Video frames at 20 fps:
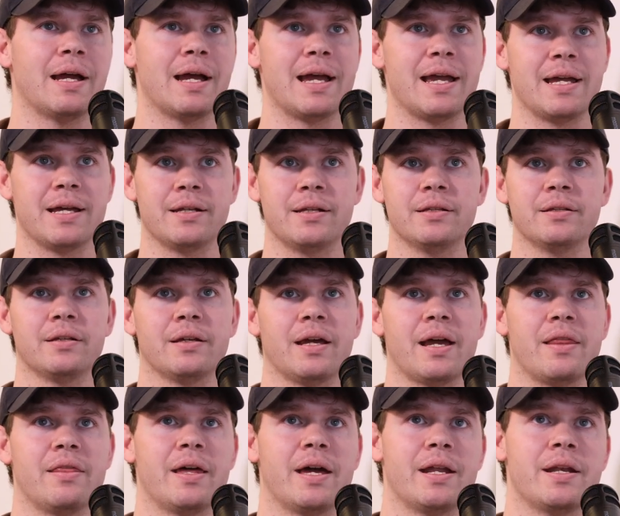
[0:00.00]
and
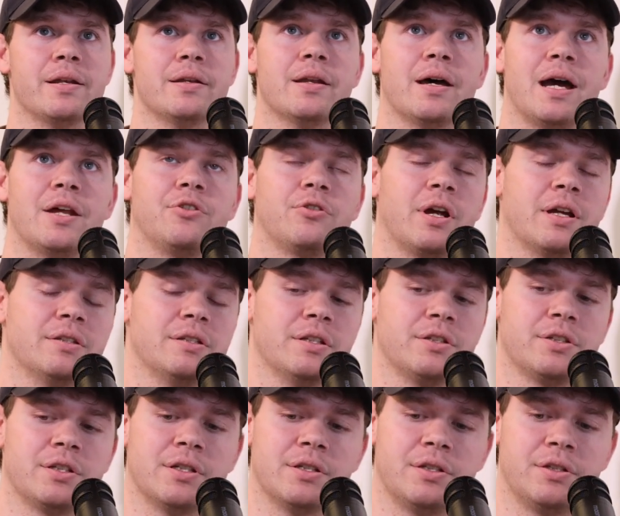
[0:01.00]
then I
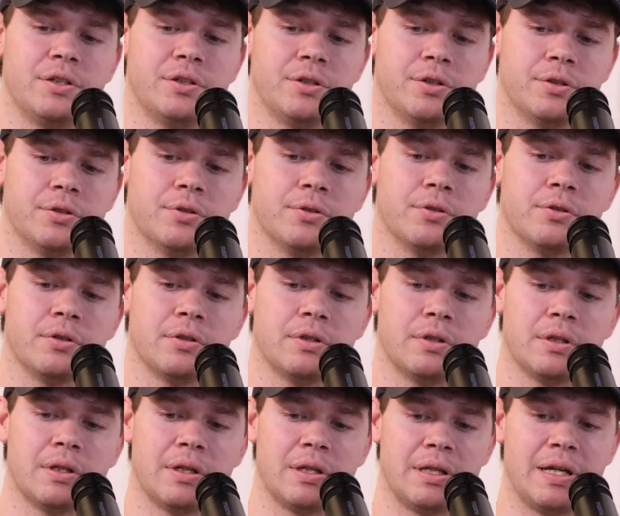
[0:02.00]
transitioned to
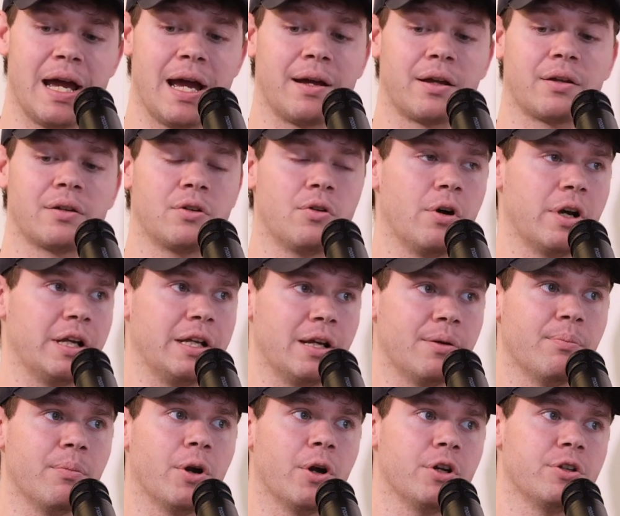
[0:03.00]

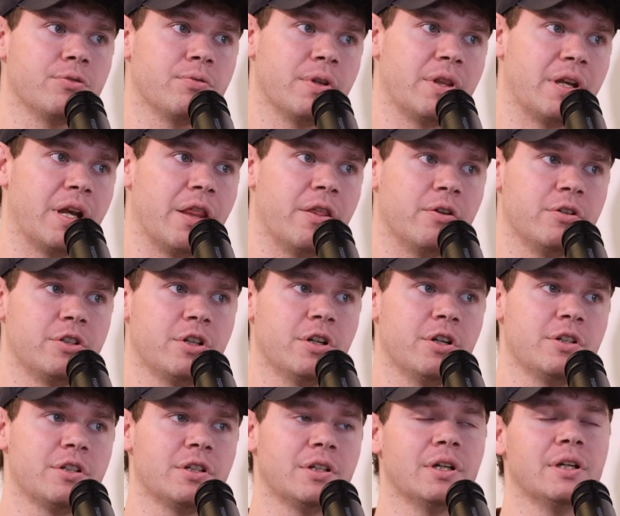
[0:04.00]
Koinonia merged with another
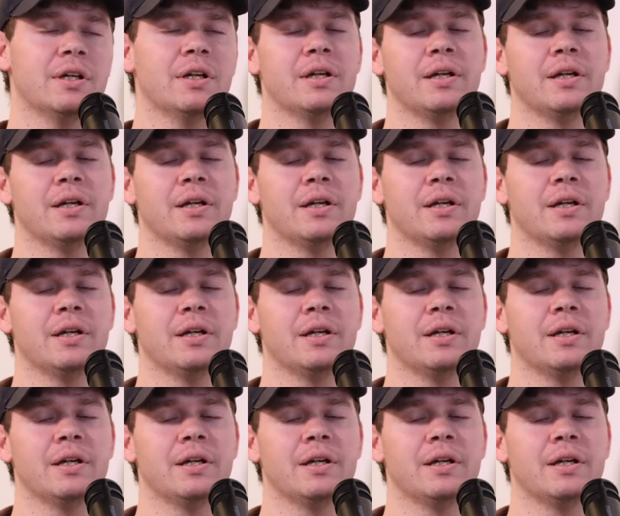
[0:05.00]
church,